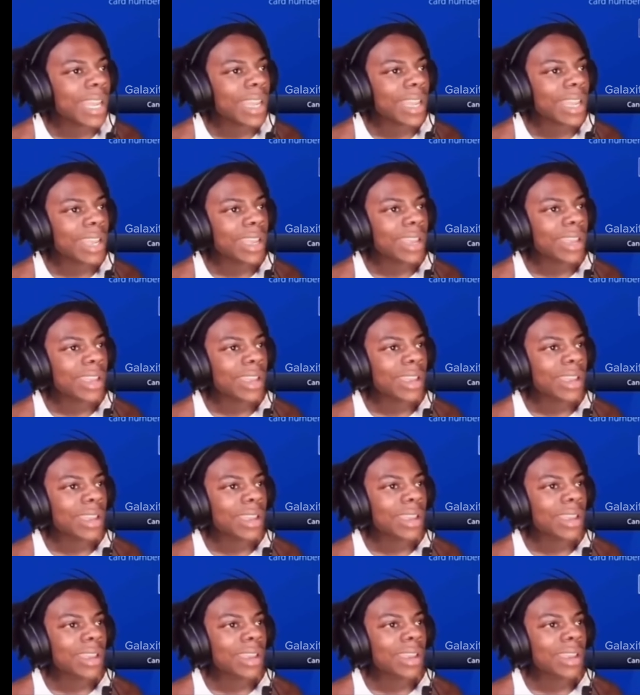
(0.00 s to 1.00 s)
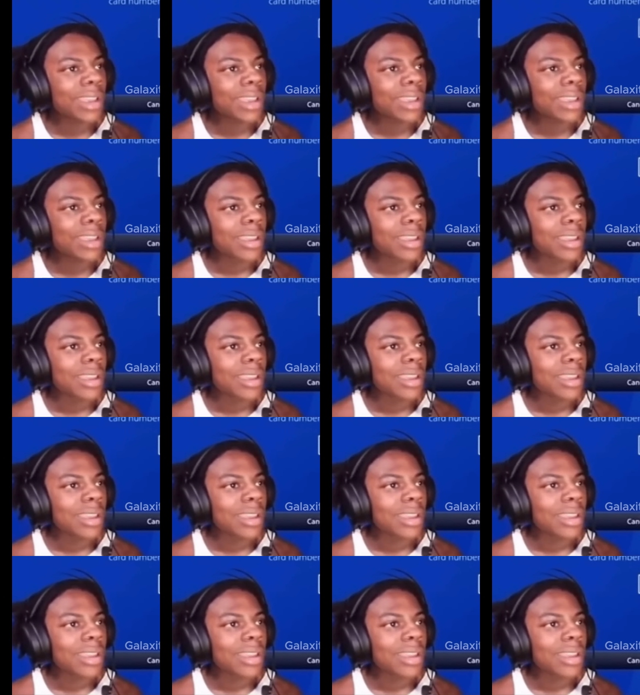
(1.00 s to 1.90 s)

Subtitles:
No one is speaking in this clip.